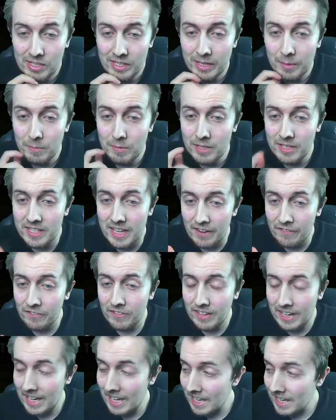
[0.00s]
And I'm
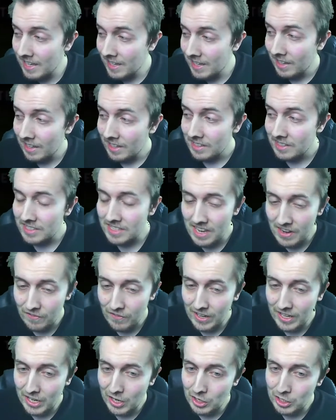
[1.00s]
definitely,
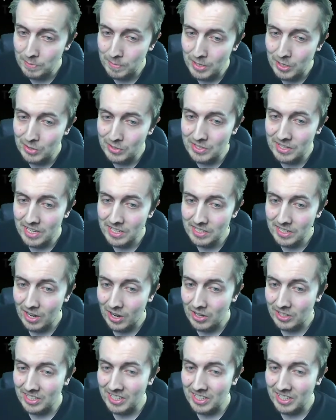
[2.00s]
definitely going to be using this card.